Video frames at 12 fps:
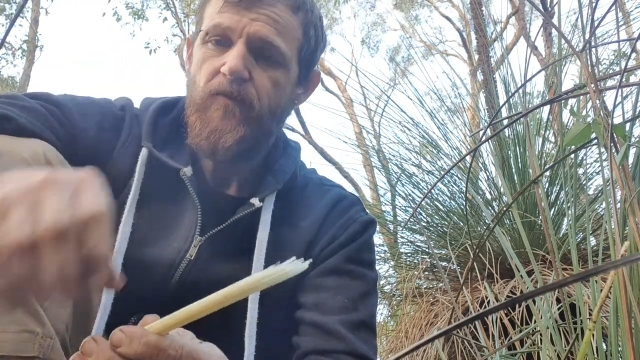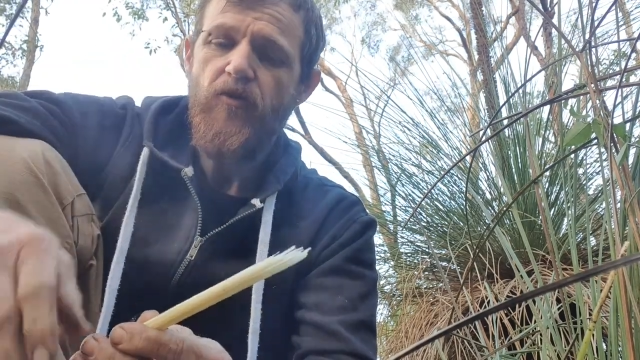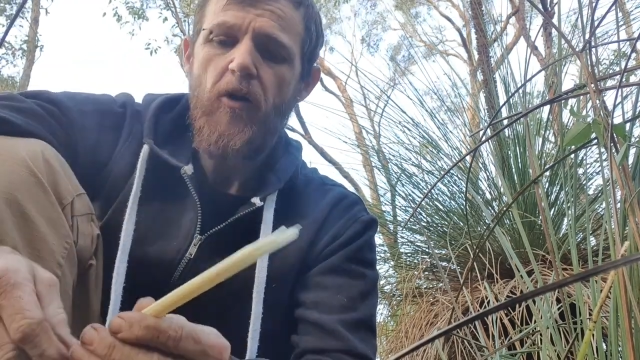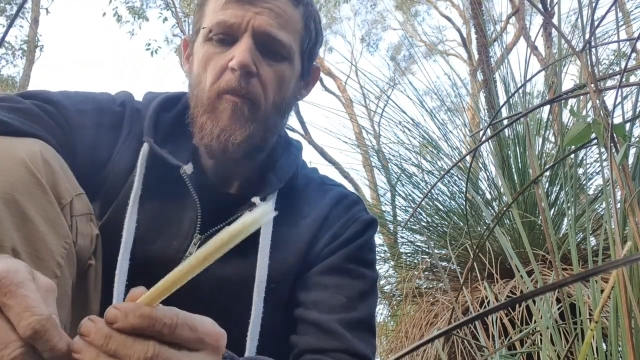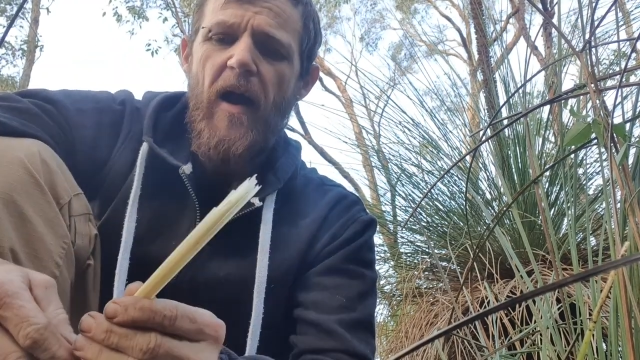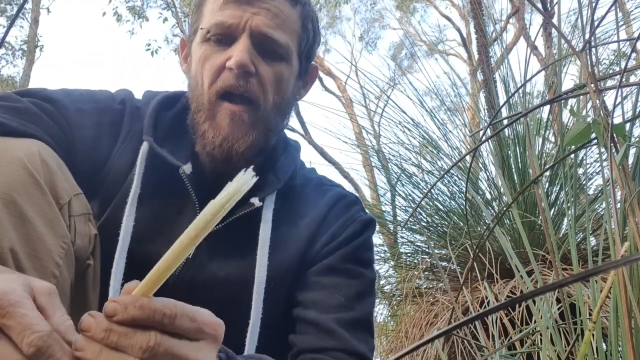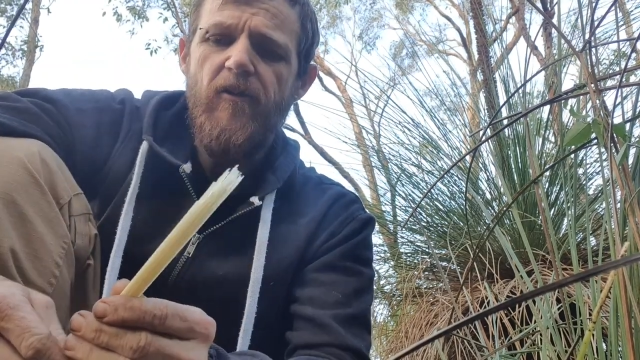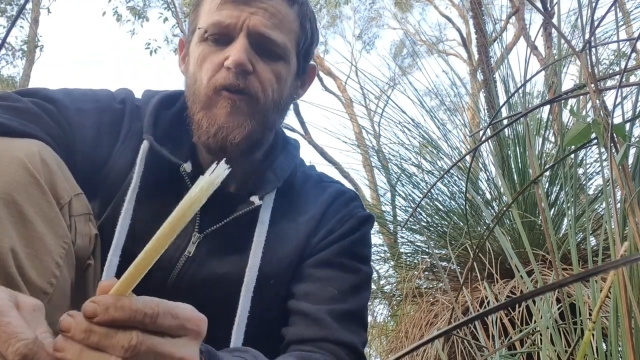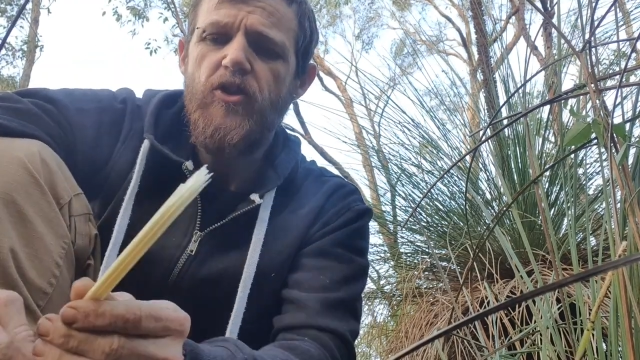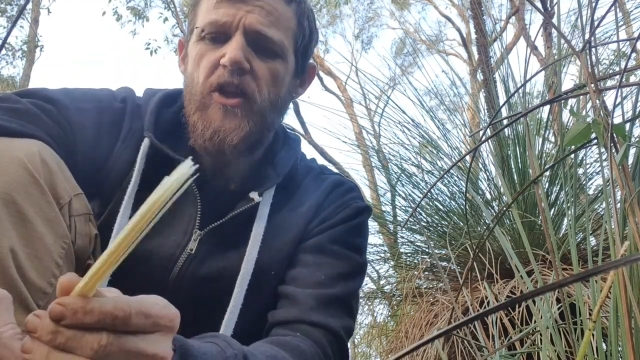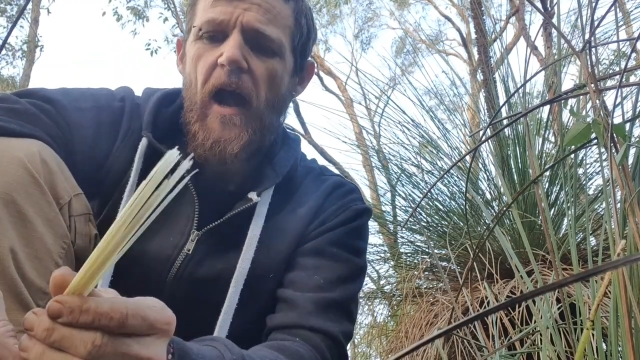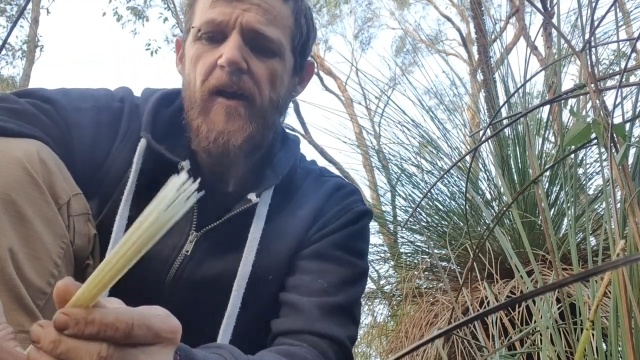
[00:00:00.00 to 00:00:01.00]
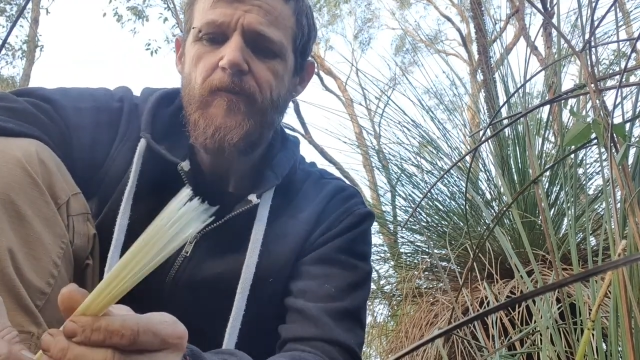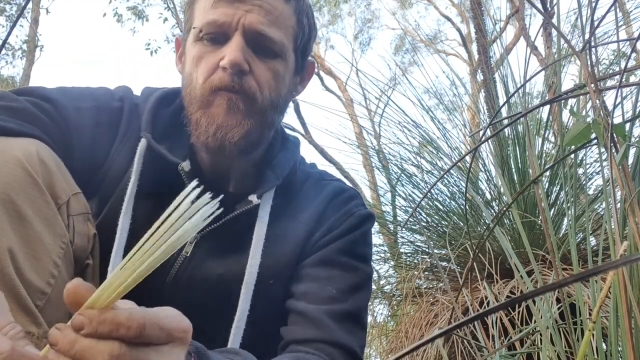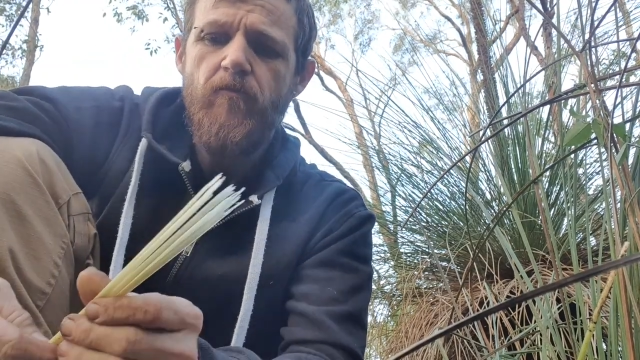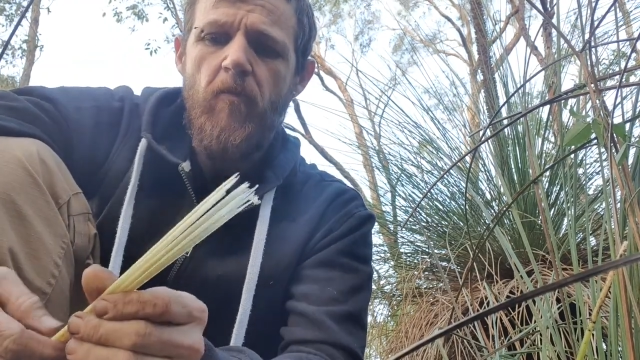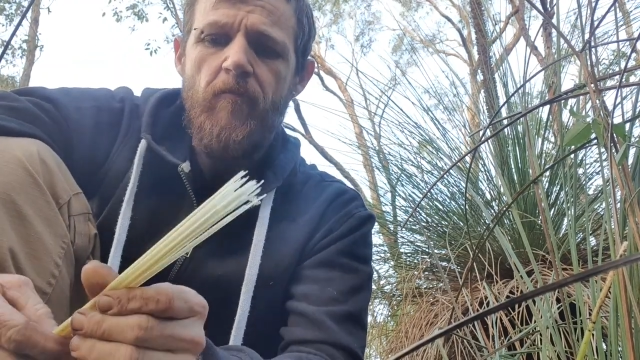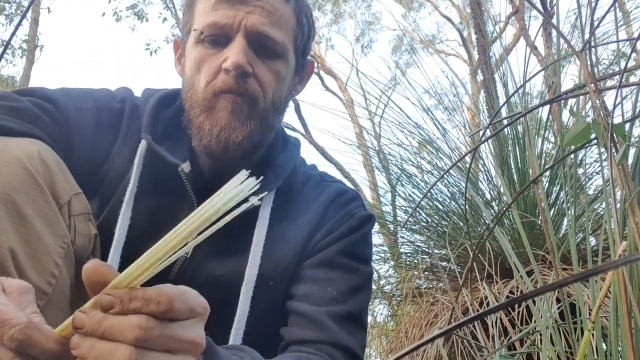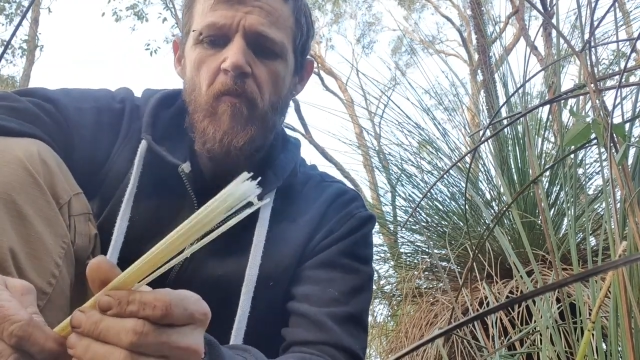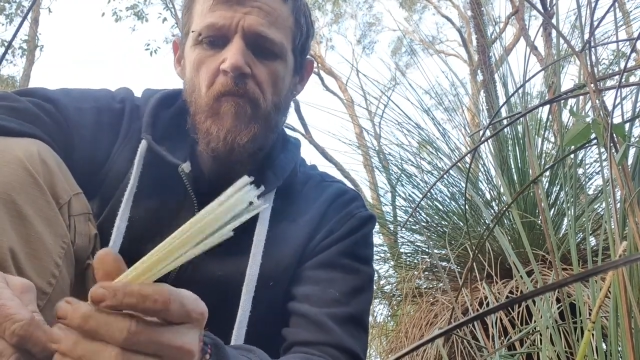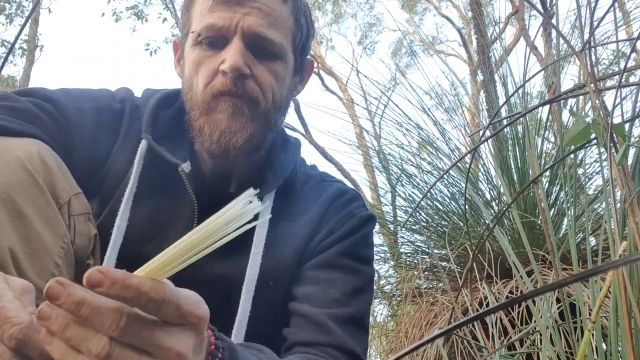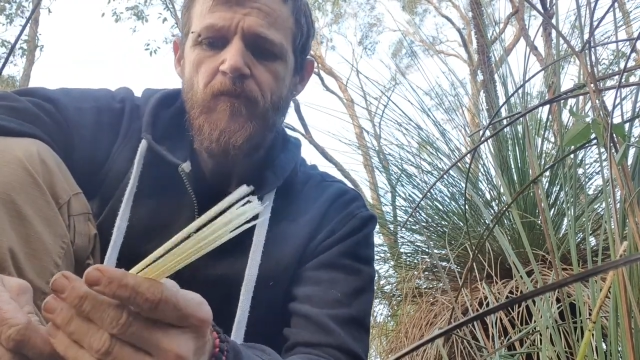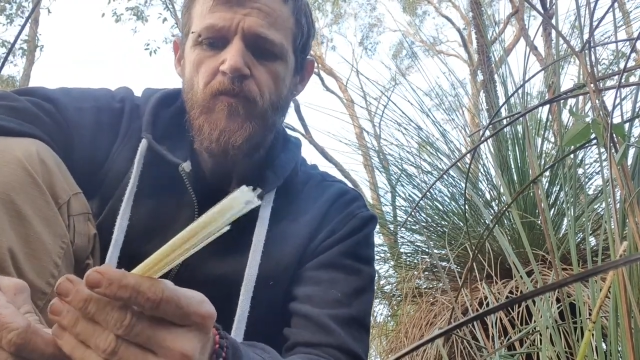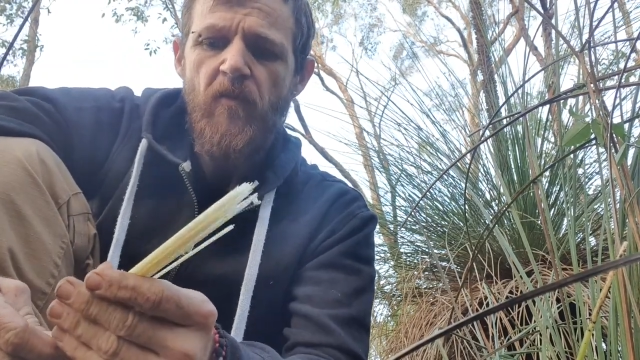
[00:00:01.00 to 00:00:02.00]
Not a bad little snack.
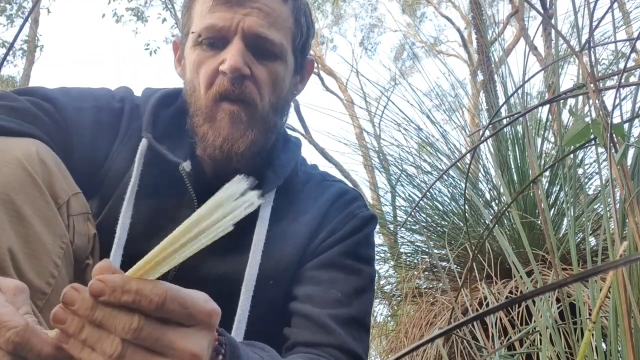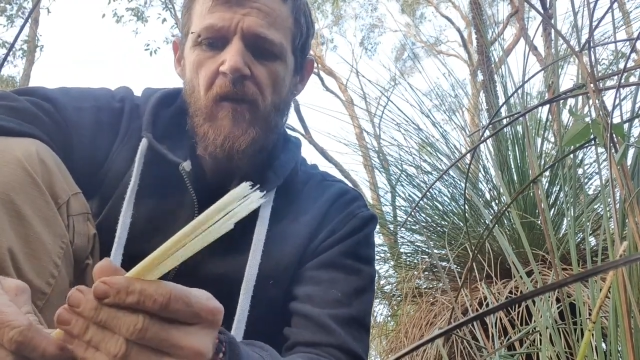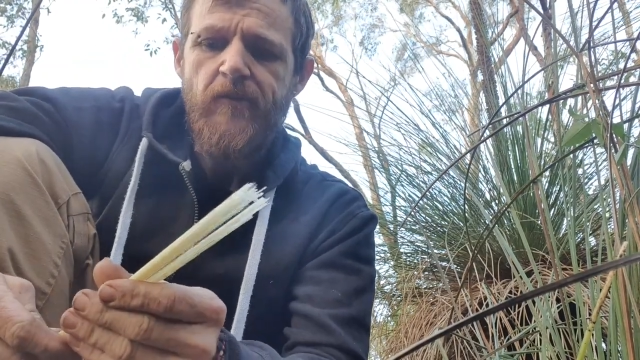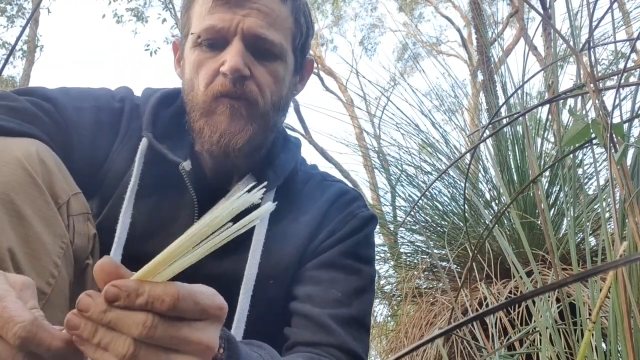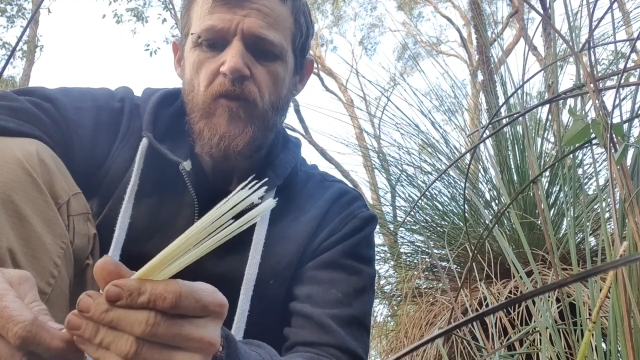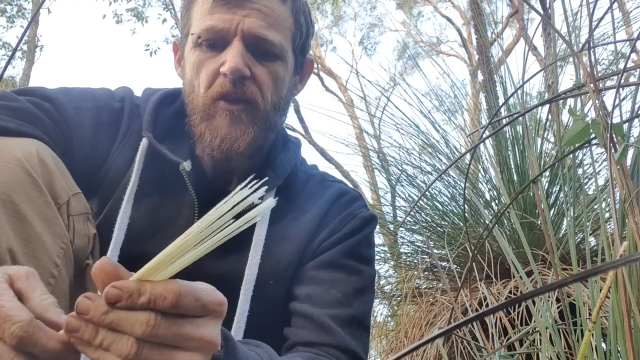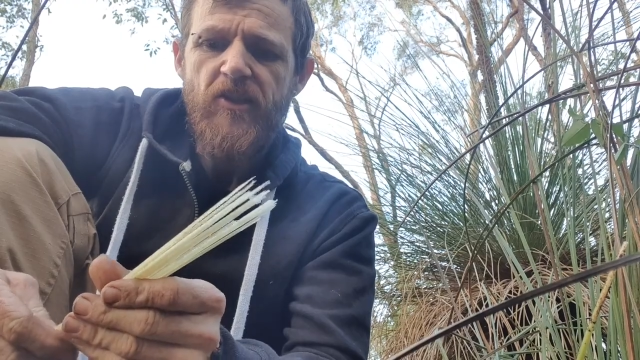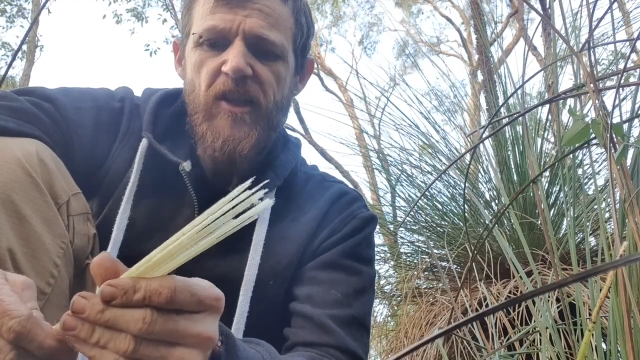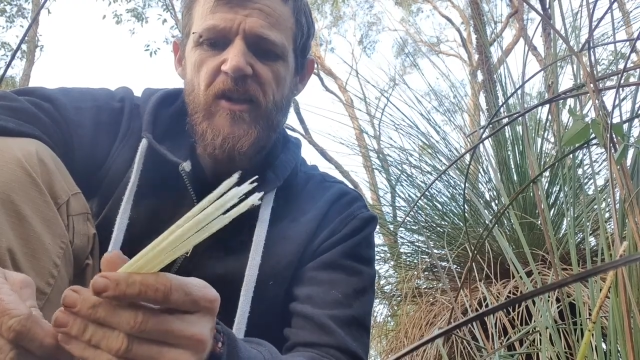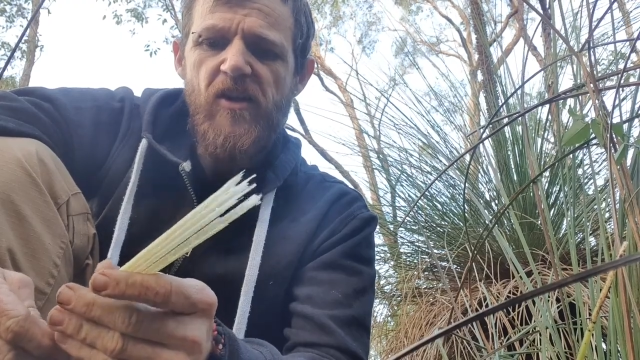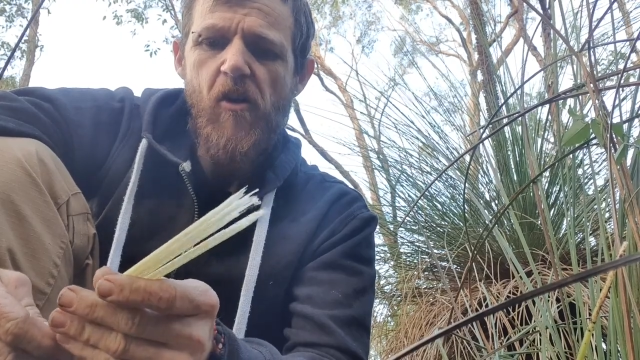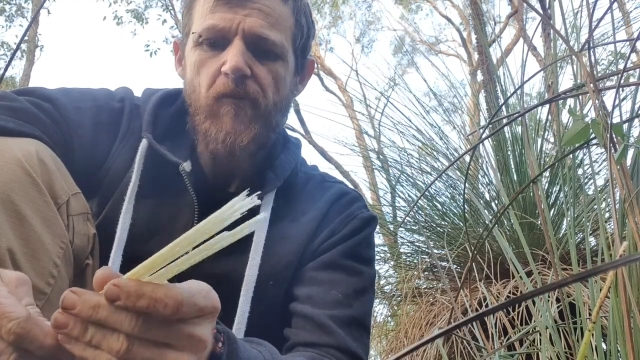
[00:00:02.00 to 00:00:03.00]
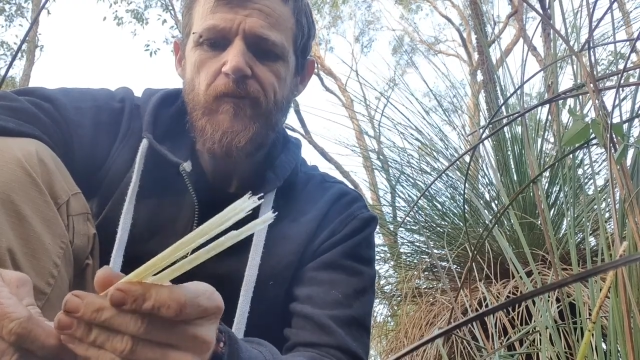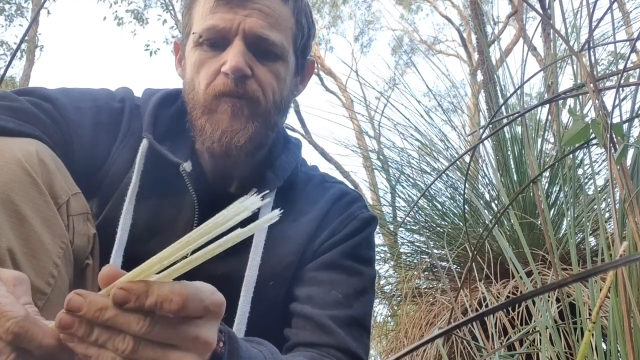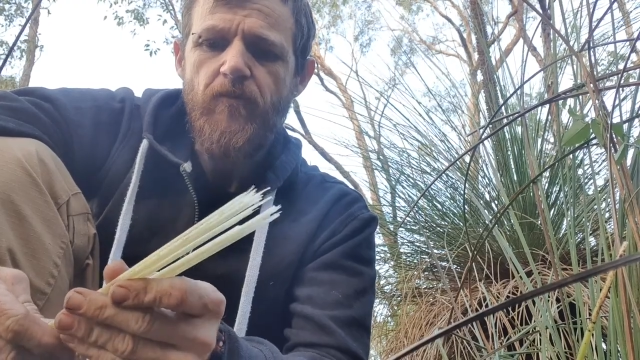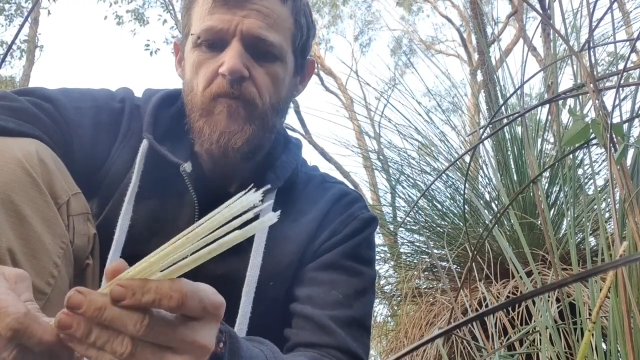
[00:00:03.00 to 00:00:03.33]
Like I said, they're not